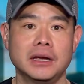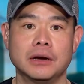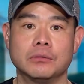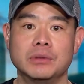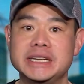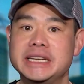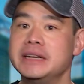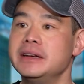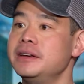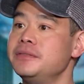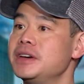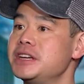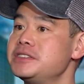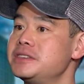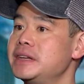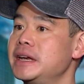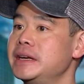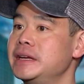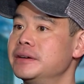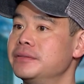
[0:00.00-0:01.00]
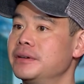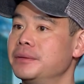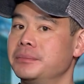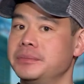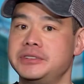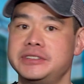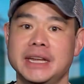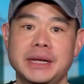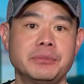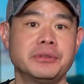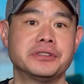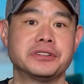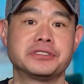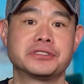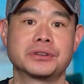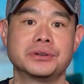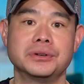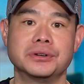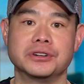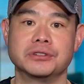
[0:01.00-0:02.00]
We didn't invest in any of them. Same with the
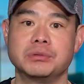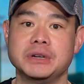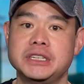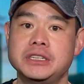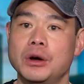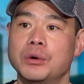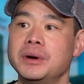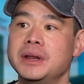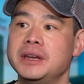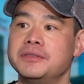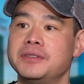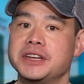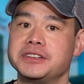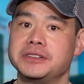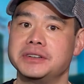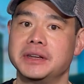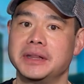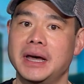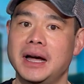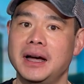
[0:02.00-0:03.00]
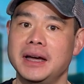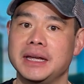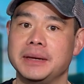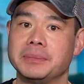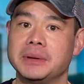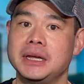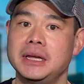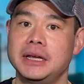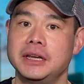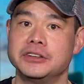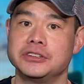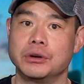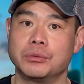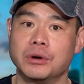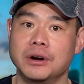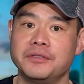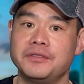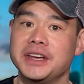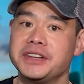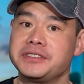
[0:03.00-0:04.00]
scooters. We don't invest into the hype. So we're
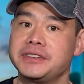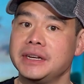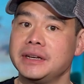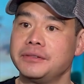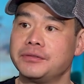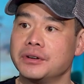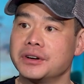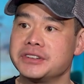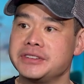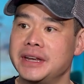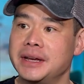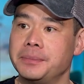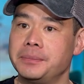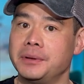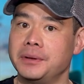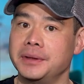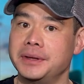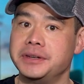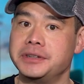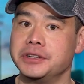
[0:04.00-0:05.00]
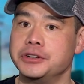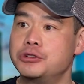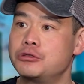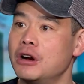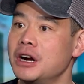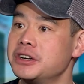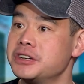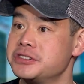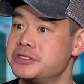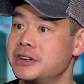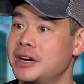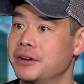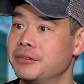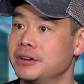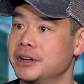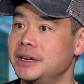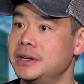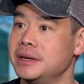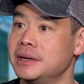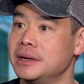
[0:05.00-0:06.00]
investing, for example, into drug
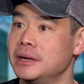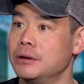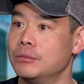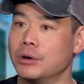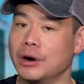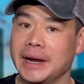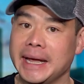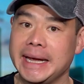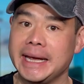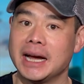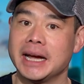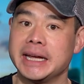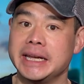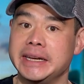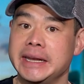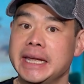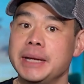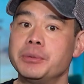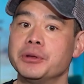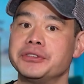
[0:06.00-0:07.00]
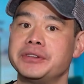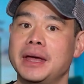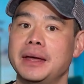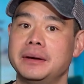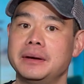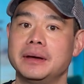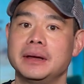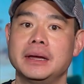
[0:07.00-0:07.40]
discovery, where AI enables that